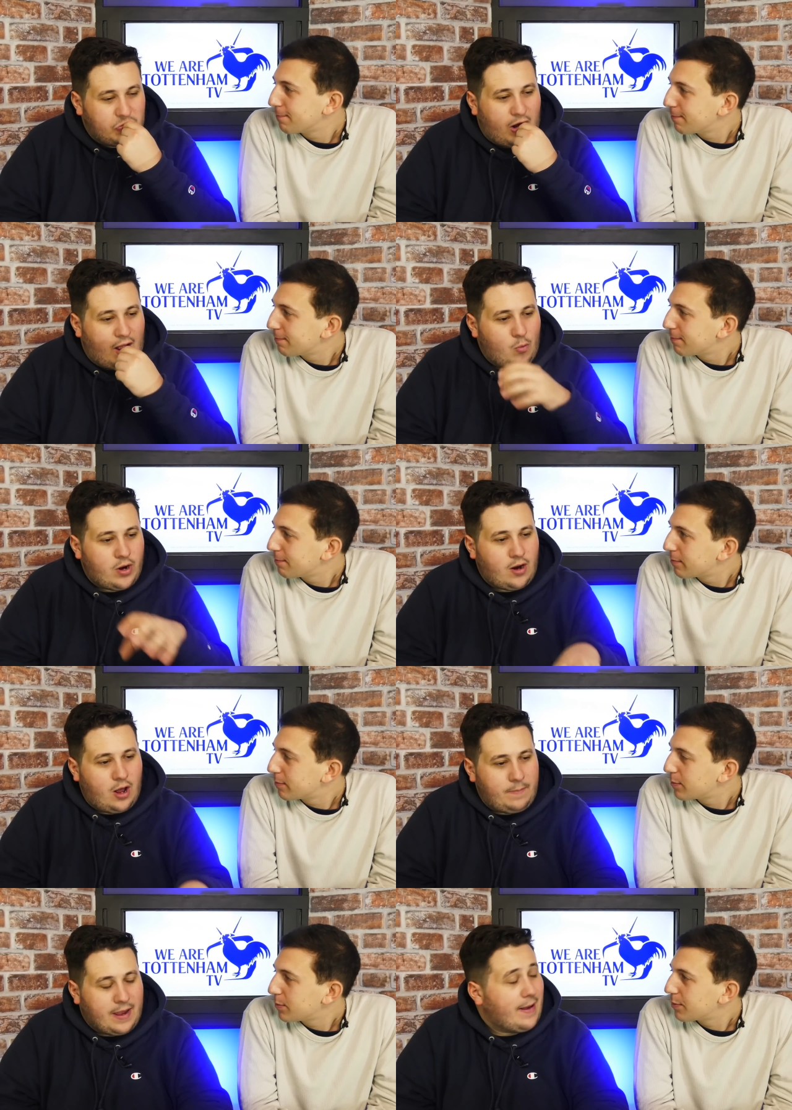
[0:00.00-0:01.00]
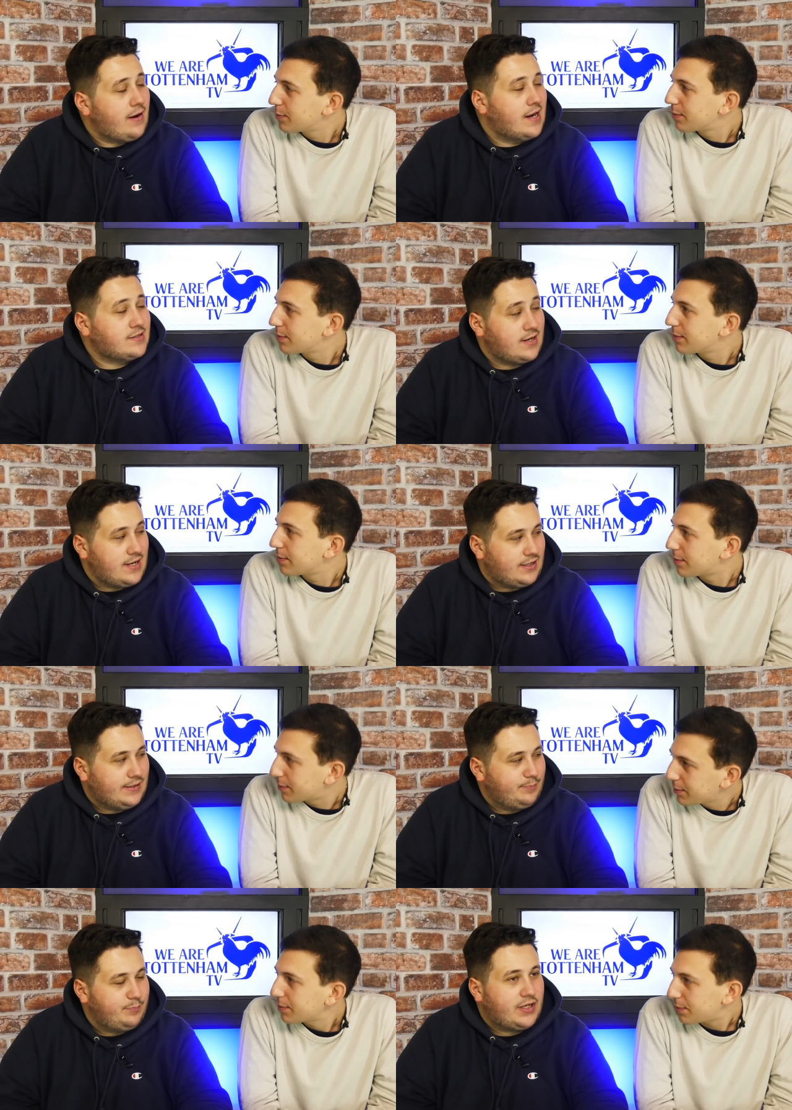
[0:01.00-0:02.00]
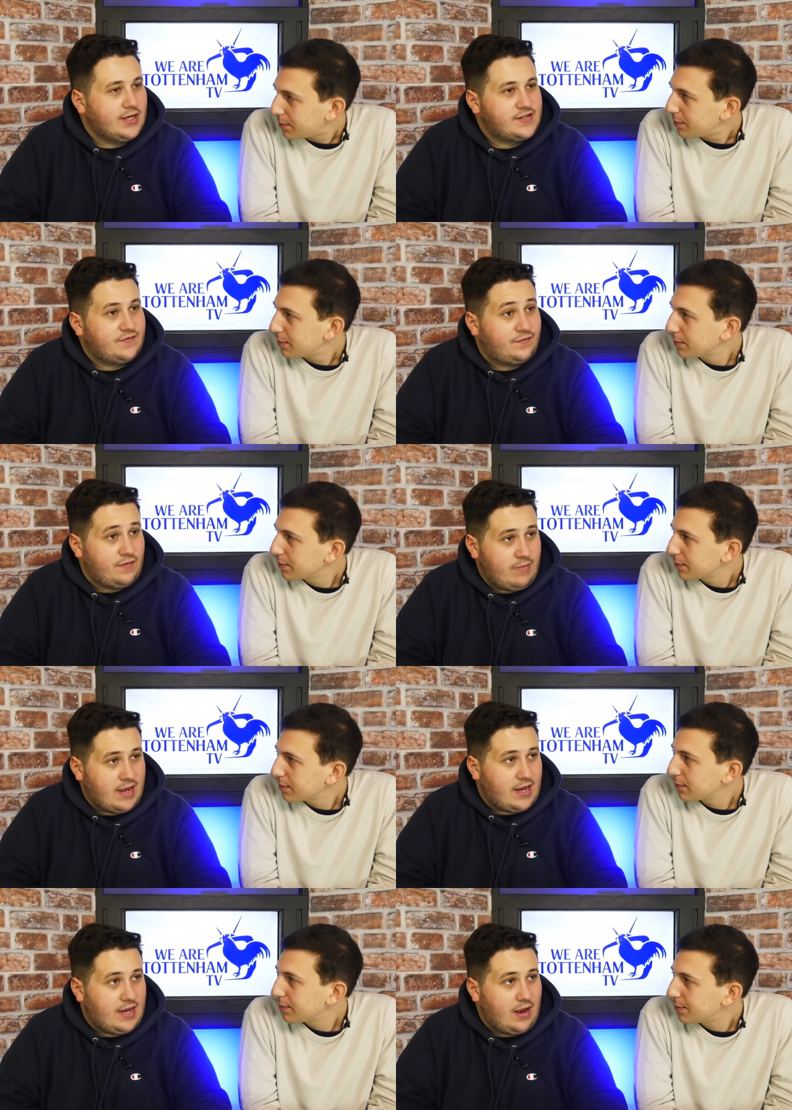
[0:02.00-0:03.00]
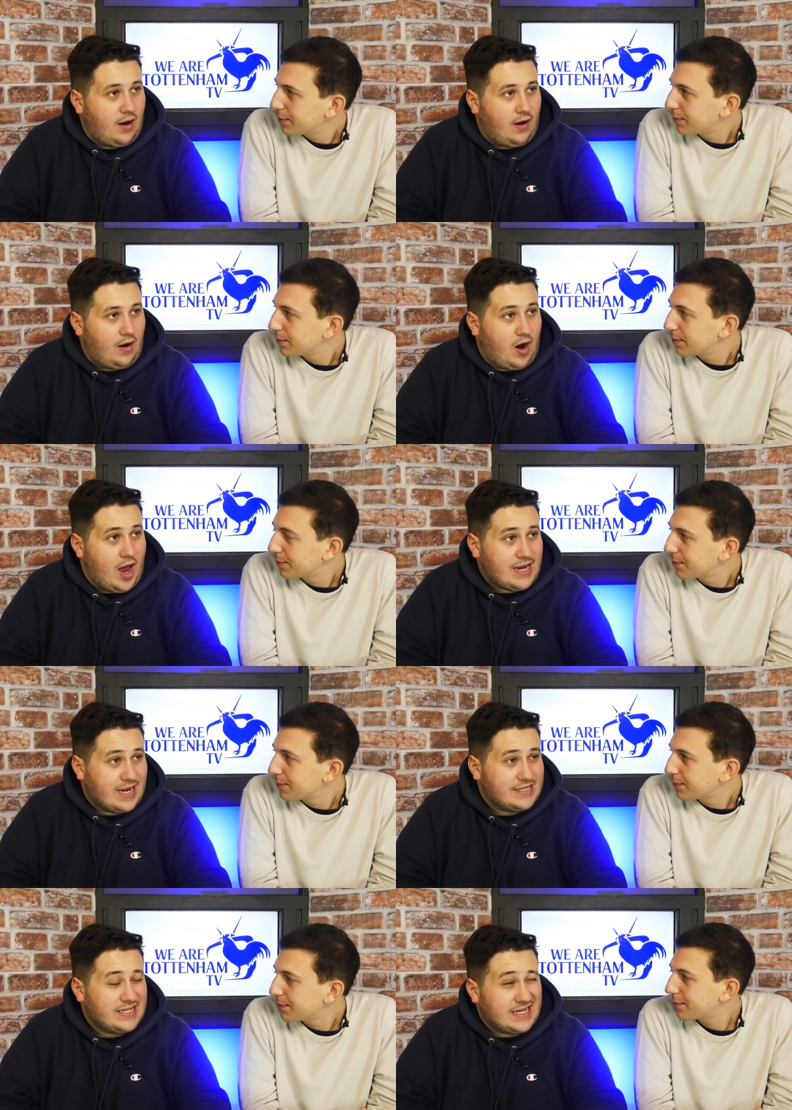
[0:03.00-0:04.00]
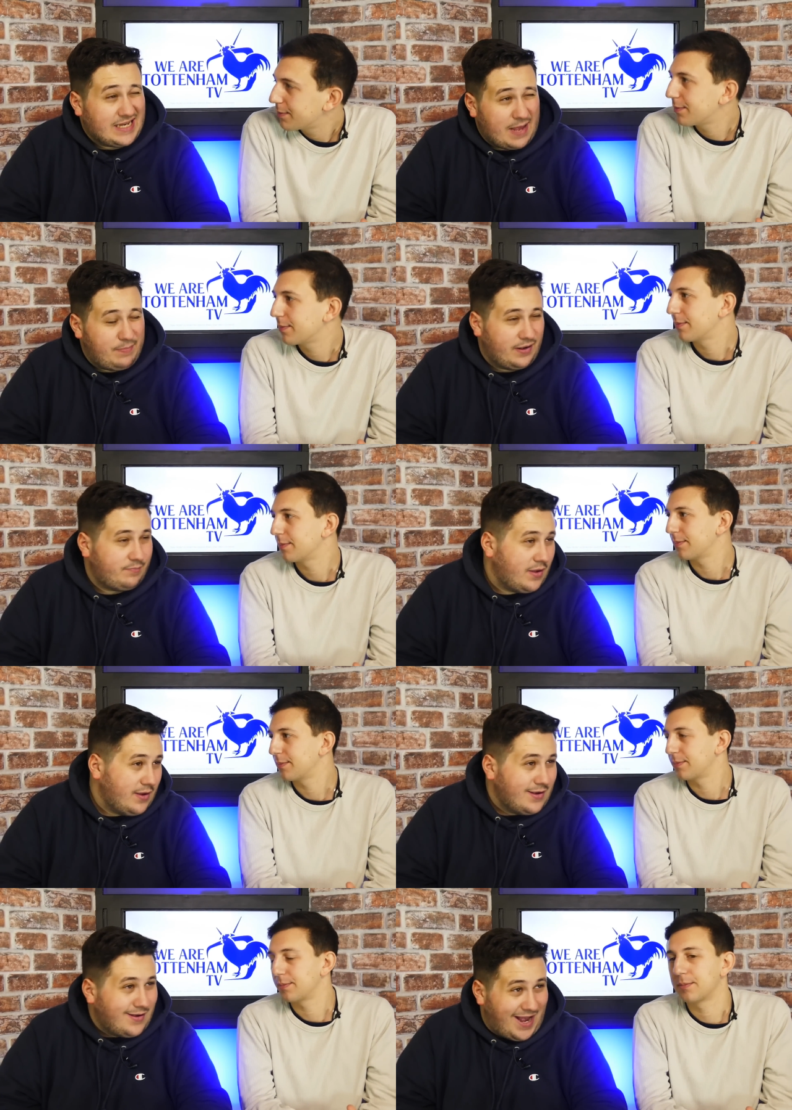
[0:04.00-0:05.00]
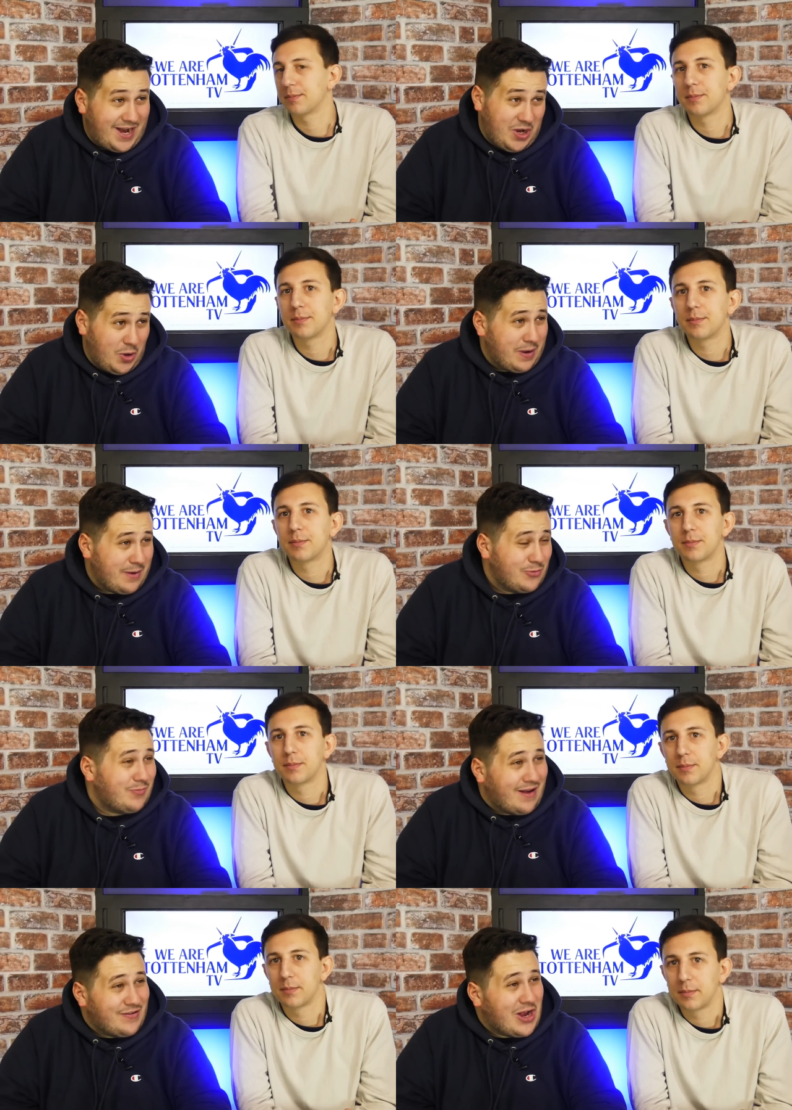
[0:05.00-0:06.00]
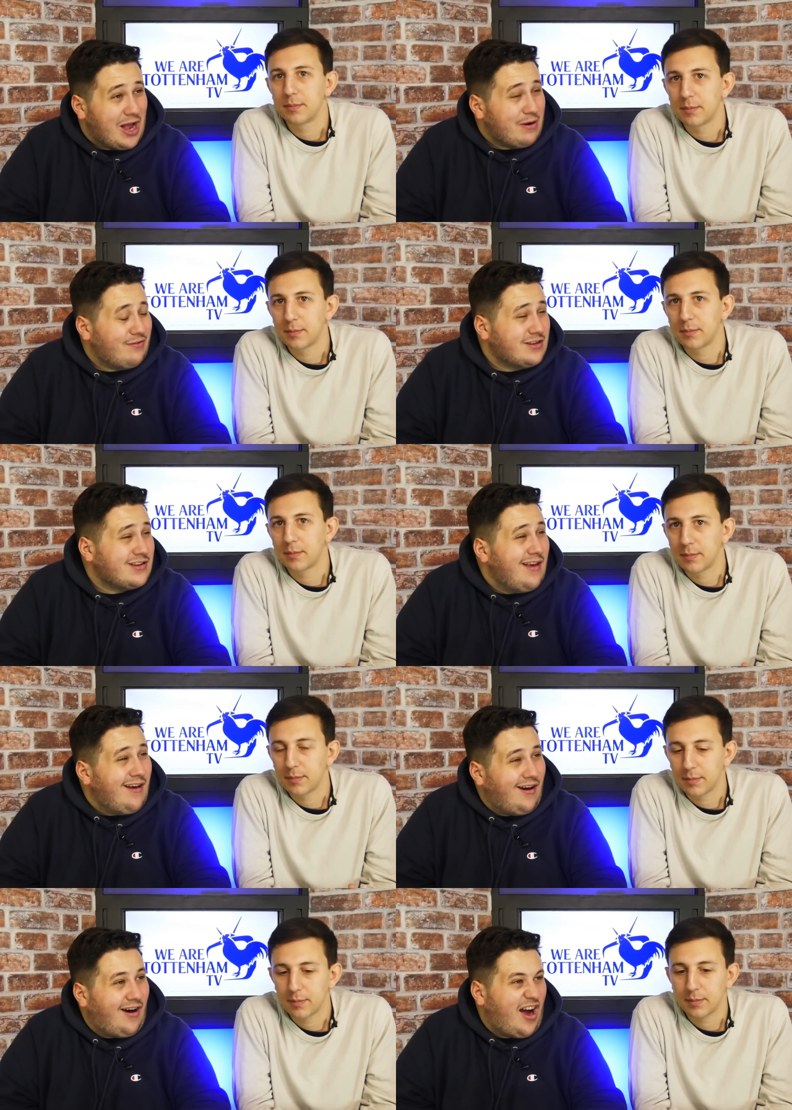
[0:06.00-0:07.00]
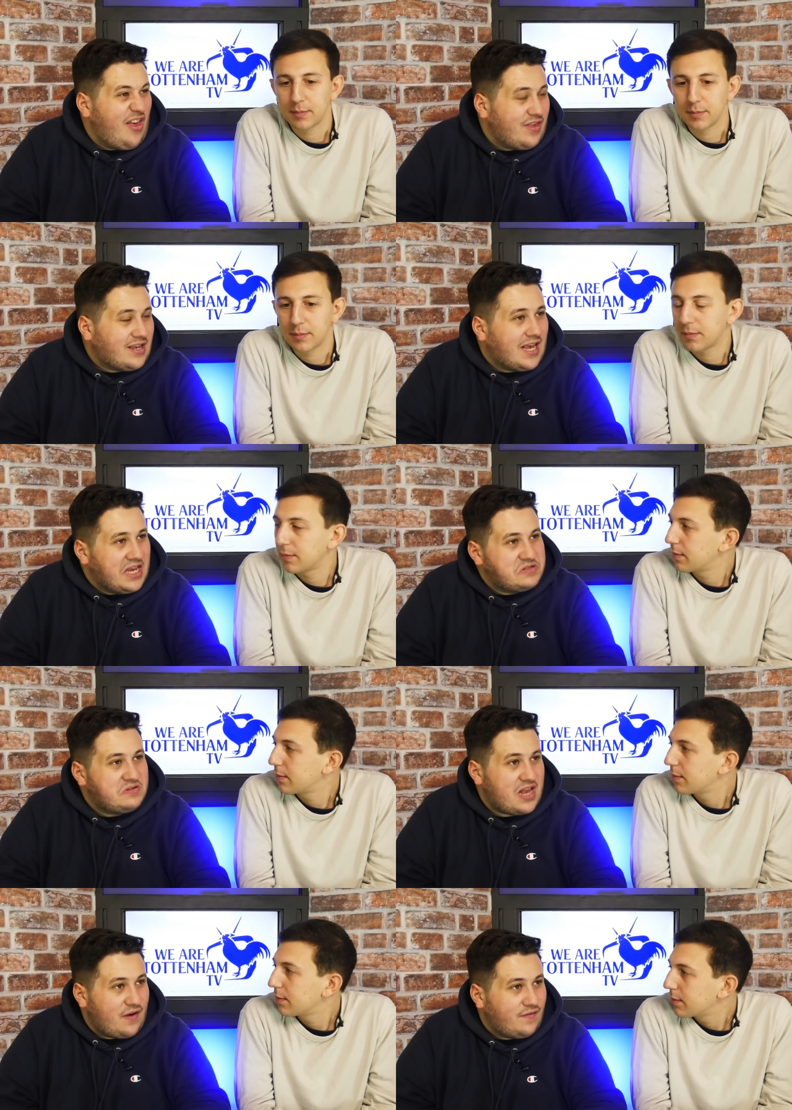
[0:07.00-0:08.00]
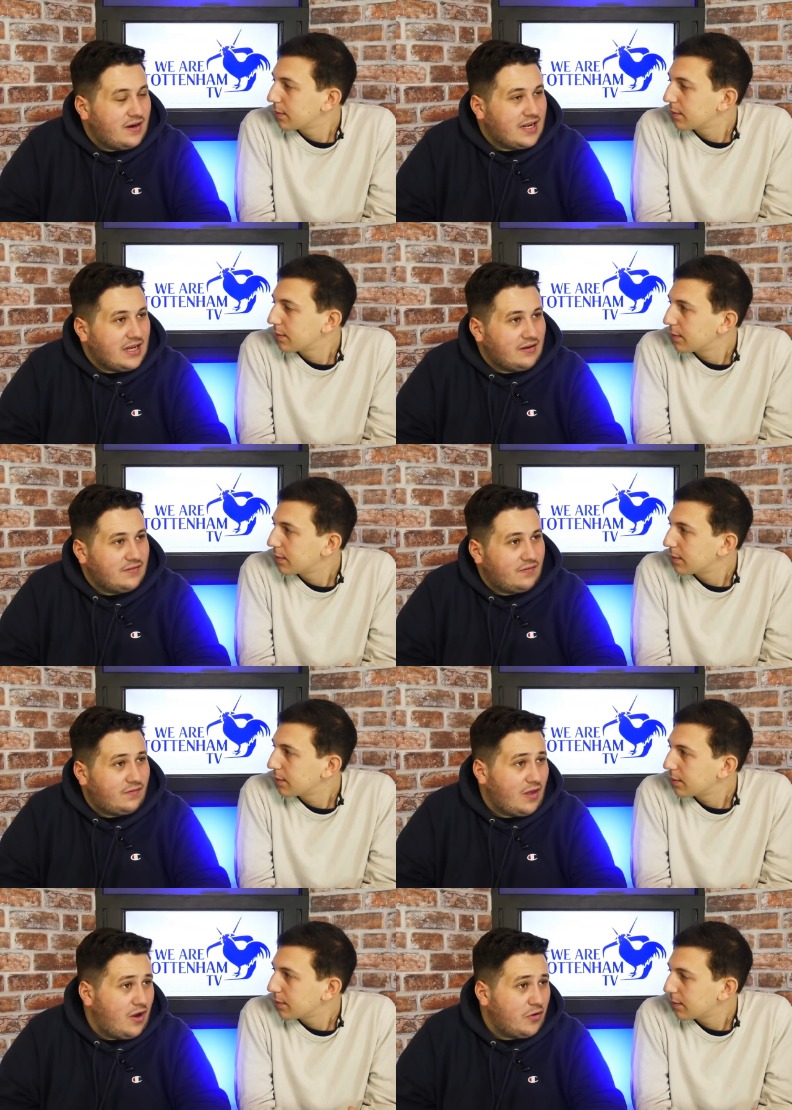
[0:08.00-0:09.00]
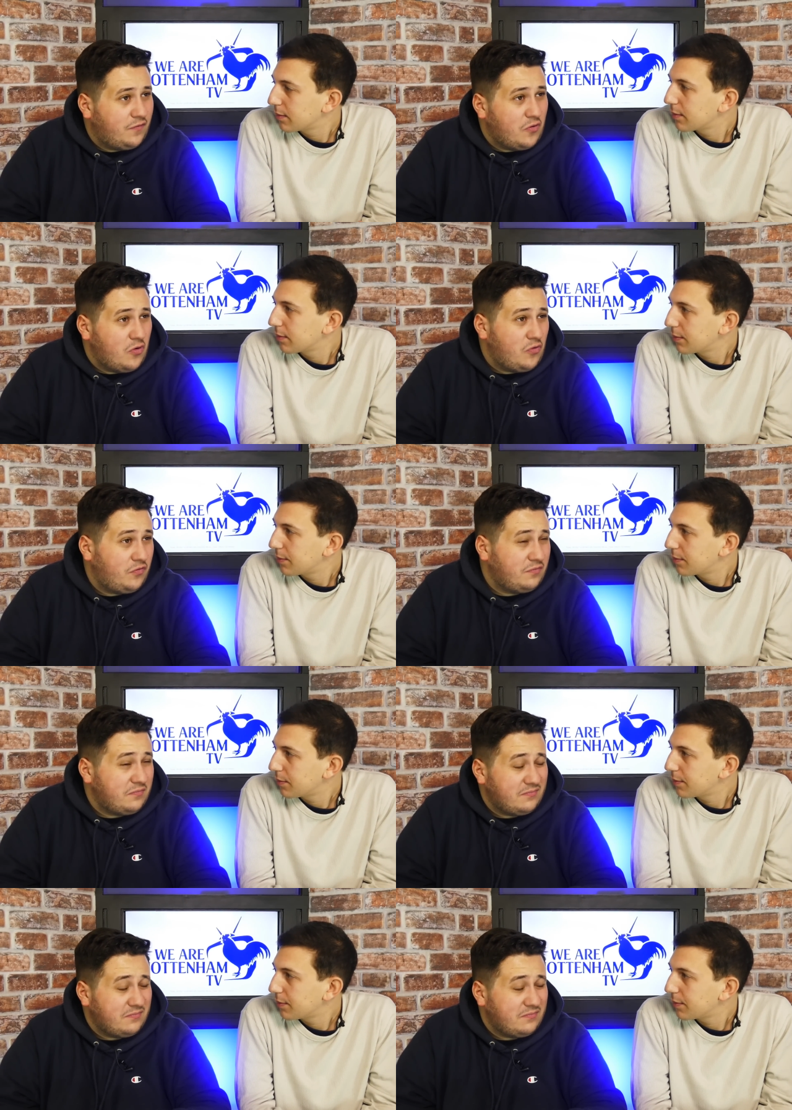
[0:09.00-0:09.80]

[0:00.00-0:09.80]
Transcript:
Speaker 1: I want to know a bit about Gazzaniga because for me, I consider Kepa, and a lot of people have a go at me for this. I think he's definitely third or fourth